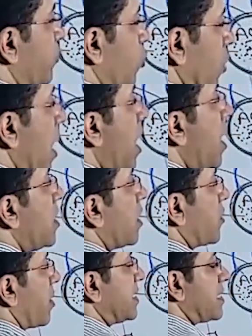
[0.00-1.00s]
organs
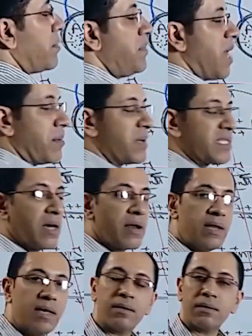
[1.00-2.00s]
have
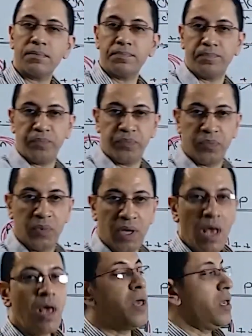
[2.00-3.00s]
all of these
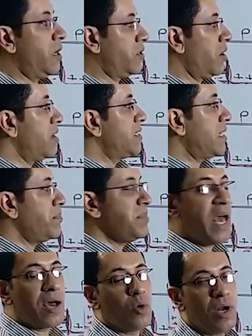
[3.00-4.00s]
receptors?
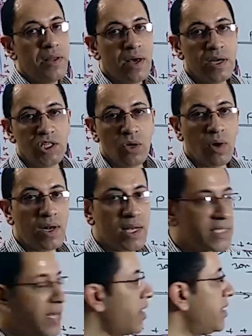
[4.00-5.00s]
Or
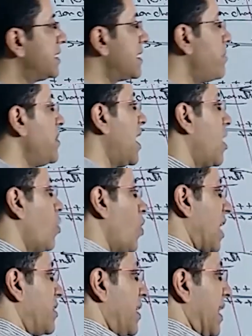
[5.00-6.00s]
does the
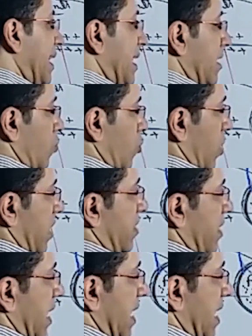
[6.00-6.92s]
heart has M1,